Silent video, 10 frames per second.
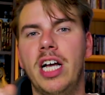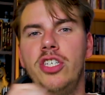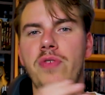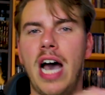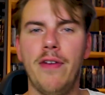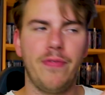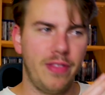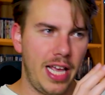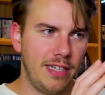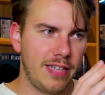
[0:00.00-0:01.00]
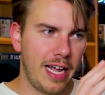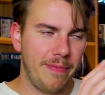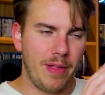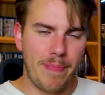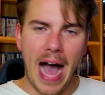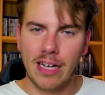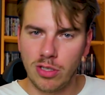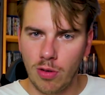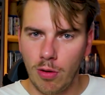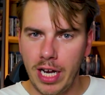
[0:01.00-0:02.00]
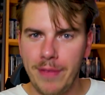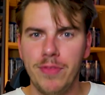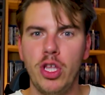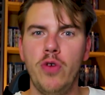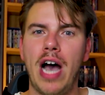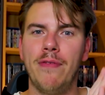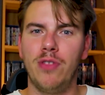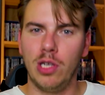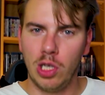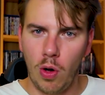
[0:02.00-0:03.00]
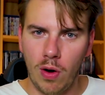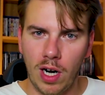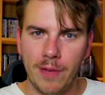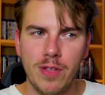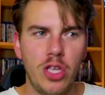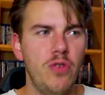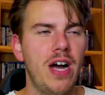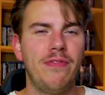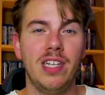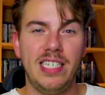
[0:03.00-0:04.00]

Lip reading: Because you have things like the backstory, you have the lore, you have the